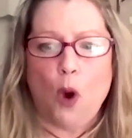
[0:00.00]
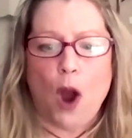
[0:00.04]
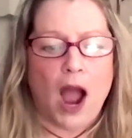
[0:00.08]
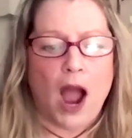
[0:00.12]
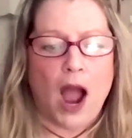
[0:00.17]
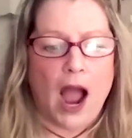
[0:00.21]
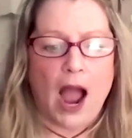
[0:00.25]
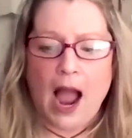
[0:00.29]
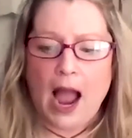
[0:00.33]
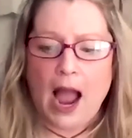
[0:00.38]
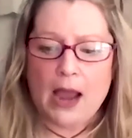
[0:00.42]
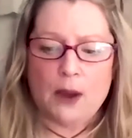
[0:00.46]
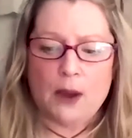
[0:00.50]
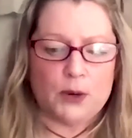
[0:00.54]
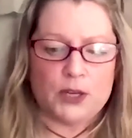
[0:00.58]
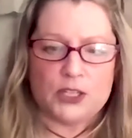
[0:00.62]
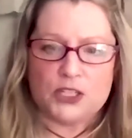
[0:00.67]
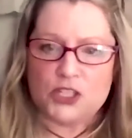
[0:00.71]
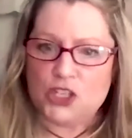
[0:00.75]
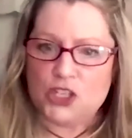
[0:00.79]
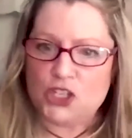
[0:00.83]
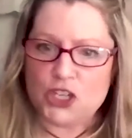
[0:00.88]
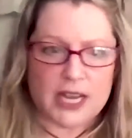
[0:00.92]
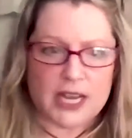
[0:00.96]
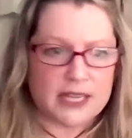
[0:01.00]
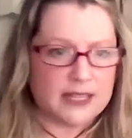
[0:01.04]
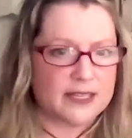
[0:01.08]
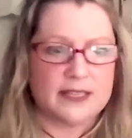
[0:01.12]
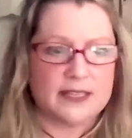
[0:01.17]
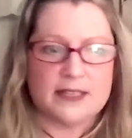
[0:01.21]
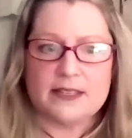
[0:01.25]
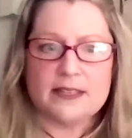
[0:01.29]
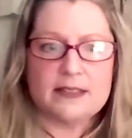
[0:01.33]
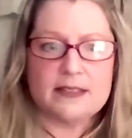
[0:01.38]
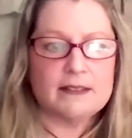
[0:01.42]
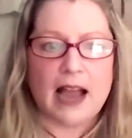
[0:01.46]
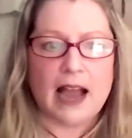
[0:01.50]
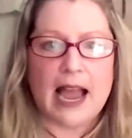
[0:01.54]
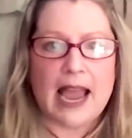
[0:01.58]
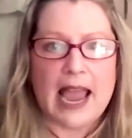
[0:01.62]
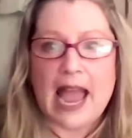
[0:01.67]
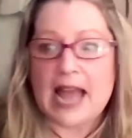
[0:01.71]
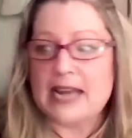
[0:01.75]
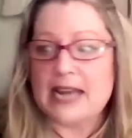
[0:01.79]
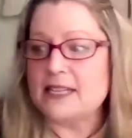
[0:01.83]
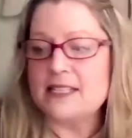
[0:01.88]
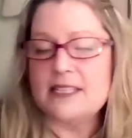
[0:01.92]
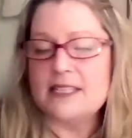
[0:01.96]
I
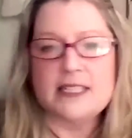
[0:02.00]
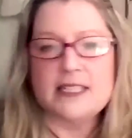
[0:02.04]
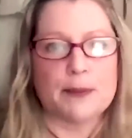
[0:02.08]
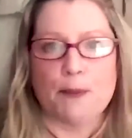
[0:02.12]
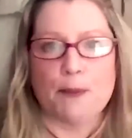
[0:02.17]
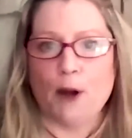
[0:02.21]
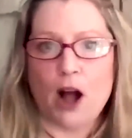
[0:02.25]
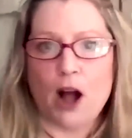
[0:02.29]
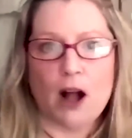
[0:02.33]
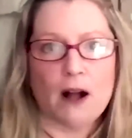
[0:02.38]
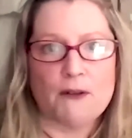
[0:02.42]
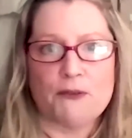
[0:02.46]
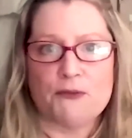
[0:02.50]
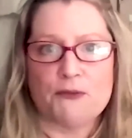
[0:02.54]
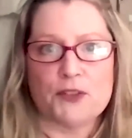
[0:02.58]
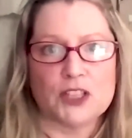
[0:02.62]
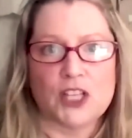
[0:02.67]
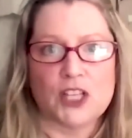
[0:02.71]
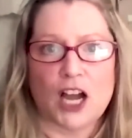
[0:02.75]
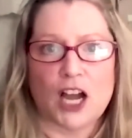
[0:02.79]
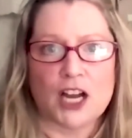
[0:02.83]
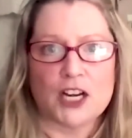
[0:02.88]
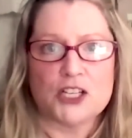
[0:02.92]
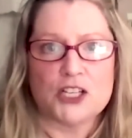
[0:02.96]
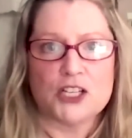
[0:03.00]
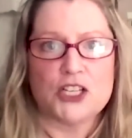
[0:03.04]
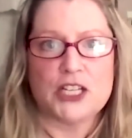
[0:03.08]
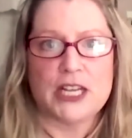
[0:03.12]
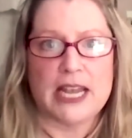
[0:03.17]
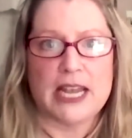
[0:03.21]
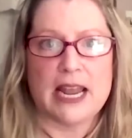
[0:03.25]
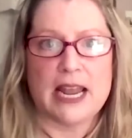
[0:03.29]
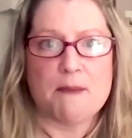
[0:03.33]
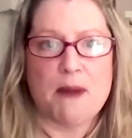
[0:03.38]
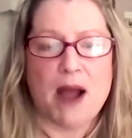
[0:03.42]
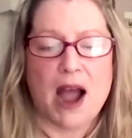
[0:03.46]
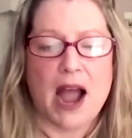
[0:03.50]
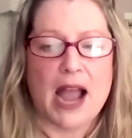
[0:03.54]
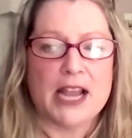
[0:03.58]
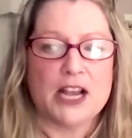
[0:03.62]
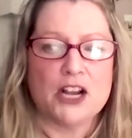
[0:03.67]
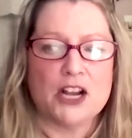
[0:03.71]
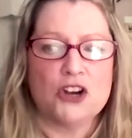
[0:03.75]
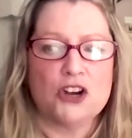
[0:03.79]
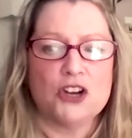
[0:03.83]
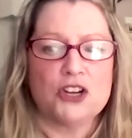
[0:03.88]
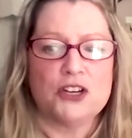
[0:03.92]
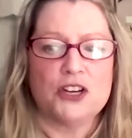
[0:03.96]
had to step off the launch team. I
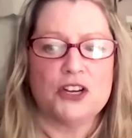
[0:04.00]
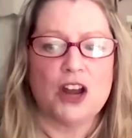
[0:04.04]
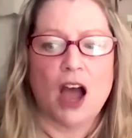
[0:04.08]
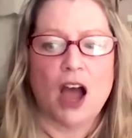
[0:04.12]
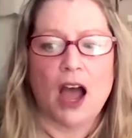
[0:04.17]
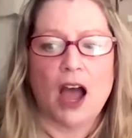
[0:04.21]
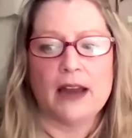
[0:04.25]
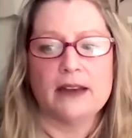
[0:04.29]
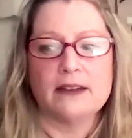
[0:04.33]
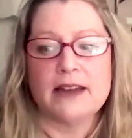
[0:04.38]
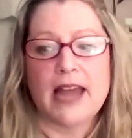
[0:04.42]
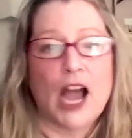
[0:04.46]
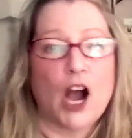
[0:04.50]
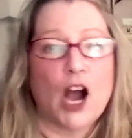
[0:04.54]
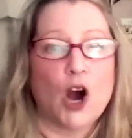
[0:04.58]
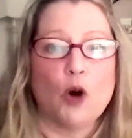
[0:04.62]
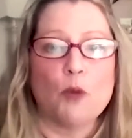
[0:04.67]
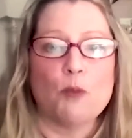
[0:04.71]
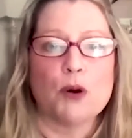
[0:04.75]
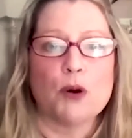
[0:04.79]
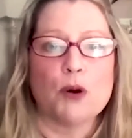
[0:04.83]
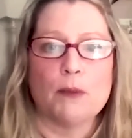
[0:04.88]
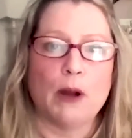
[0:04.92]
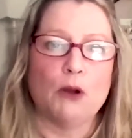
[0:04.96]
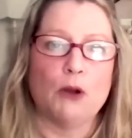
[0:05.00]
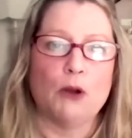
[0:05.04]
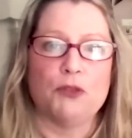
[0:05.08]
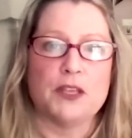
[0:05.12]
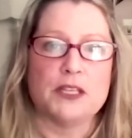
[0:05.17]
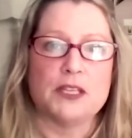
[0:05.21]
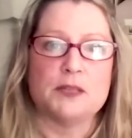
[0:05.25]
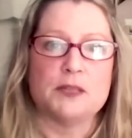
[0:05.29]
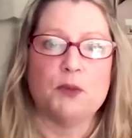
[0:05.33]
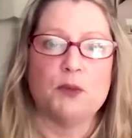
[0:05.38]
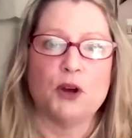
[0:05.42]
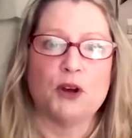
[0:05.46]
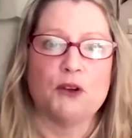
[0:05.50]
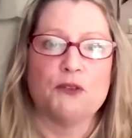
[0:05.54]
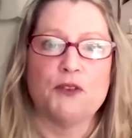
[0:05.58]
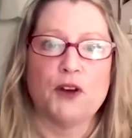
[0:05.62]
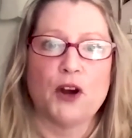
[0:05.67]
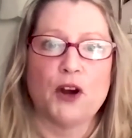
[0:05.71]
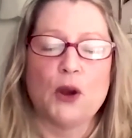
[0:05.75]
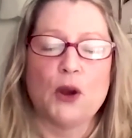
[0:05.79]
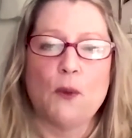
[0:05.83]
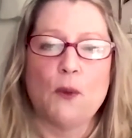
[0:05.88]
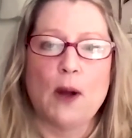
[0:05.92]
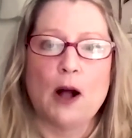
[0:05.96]
could not help promote this book
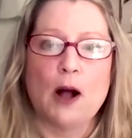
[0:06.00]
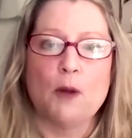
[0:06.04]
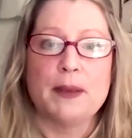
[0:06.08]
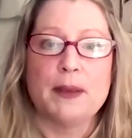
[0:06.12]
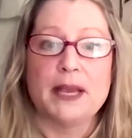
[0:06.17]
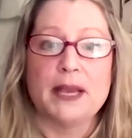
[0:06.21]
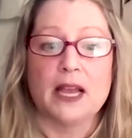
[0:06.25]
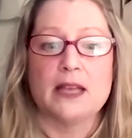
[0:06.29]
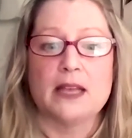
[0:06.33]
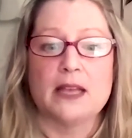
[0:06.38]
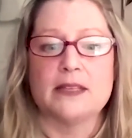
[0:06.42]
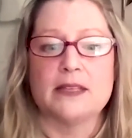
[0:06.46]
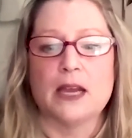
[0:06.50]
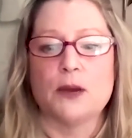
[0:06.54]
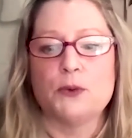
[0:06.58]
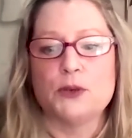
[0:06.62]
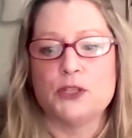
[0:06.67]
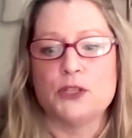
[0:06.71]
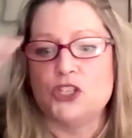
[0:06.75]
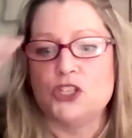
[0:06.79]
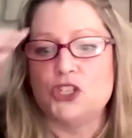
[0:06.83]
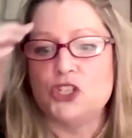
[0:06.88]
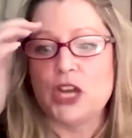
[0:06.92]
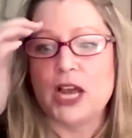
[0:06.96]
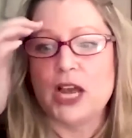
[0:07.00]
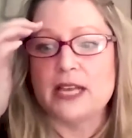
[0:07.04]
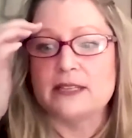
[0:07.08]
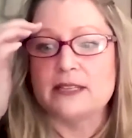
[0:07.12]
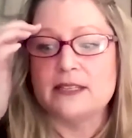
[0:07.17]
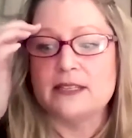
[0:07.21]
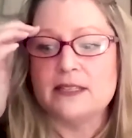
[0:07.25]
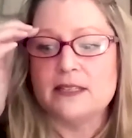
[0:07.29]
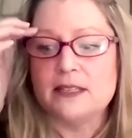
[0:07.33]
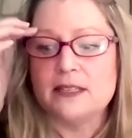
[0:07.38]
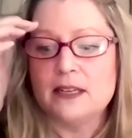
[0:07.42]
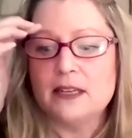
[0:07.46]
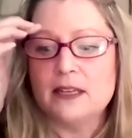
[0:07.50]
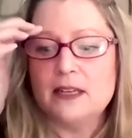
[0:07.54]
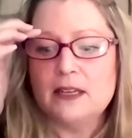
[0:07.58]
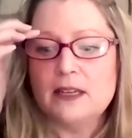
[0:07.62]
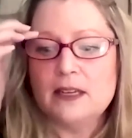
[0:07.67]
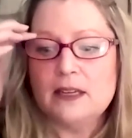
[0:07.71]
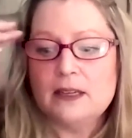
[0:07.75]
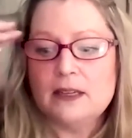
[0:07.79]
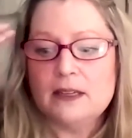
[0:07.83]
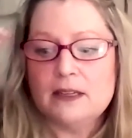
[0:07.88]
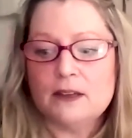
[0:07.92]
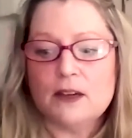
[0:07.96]
very well, because I was just
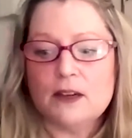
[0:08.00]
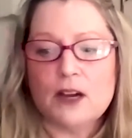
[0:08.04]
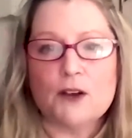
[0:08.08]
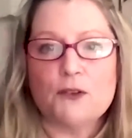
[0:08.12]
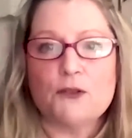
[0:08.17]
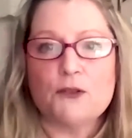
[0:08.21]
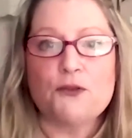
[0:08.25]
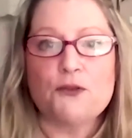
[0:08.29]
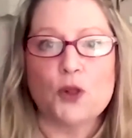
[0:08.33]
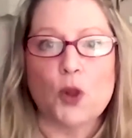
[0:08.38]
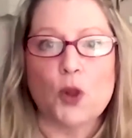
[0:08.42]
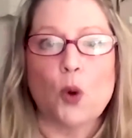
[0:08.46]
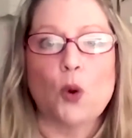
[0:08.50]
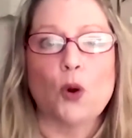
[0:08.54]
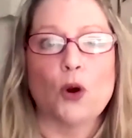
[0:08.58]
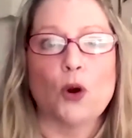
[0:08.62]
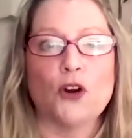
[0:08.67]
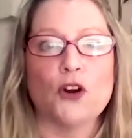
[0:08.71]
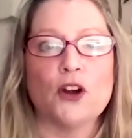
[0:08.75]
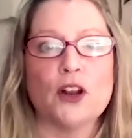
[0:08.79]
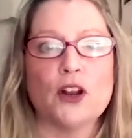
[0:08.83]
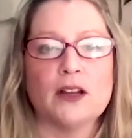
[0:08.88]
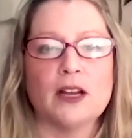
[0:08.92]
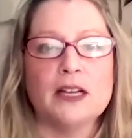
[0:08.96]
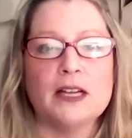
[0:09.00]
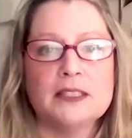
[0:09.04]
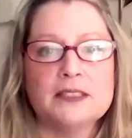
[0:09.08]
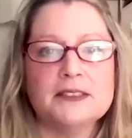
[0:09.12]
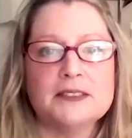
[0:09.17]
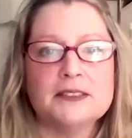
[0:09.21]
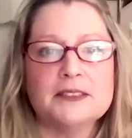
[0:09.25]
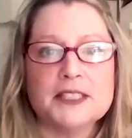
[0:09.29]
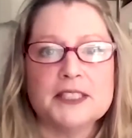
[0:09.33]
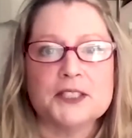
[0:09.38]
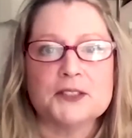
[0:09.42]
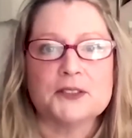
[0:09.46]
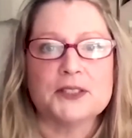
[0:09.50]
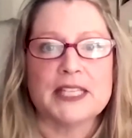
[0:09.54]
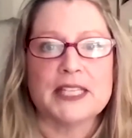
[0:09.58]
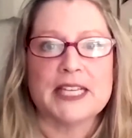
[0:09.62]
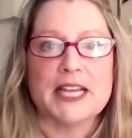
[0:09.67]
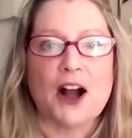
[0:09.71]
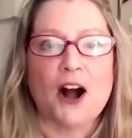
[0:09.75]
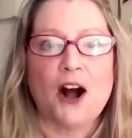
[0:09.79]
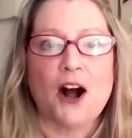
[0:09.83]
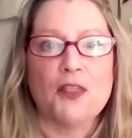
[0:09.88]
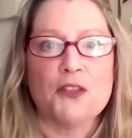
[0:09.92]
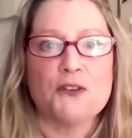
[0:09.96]
floored,
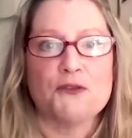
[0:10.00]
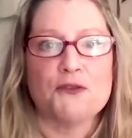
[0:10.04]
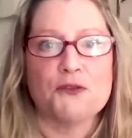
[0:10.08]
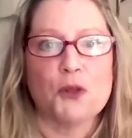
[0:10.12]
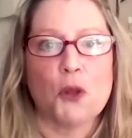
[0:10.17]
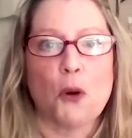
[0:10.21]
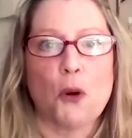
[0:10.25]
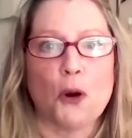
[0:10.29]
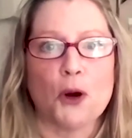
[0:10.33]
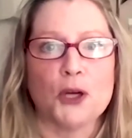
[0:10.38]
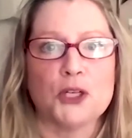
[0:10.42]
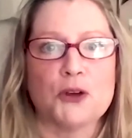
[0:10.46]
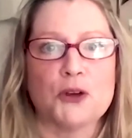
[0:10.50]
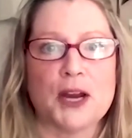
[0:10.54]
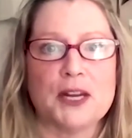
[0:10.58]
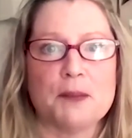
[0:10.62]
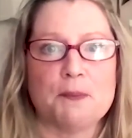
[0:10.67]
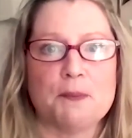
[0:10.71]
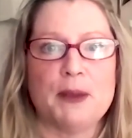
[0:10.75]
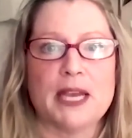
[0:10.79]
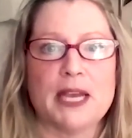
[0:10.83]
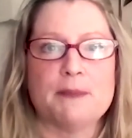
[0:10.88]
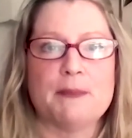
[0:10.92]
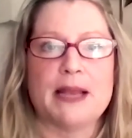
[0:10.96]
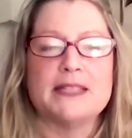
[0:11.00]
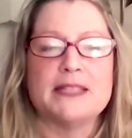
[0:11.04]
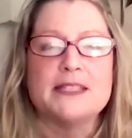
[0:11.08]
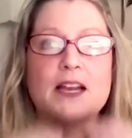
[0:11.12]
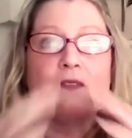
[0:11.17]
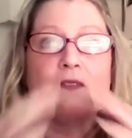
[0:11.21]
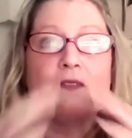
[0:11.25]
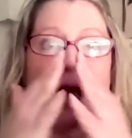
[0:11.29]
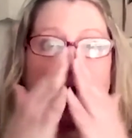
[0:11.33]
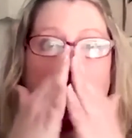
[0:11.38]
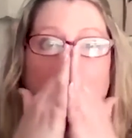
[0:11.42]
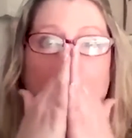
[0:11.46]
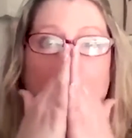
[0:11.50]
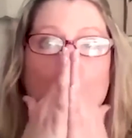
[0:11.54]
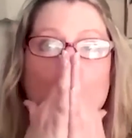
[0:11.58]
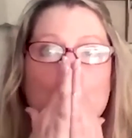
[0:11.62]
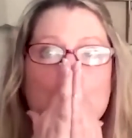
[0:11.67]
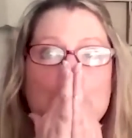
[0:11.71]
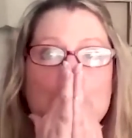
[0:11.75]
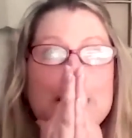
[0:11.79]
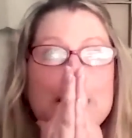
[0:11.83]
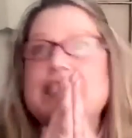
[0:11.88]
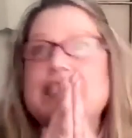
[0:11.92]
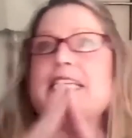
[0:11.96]
literally on the floor, trying to pick myself up
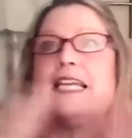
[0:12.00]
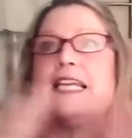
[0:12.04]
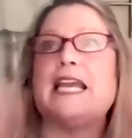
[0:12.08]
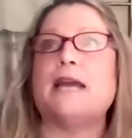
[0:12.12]
just to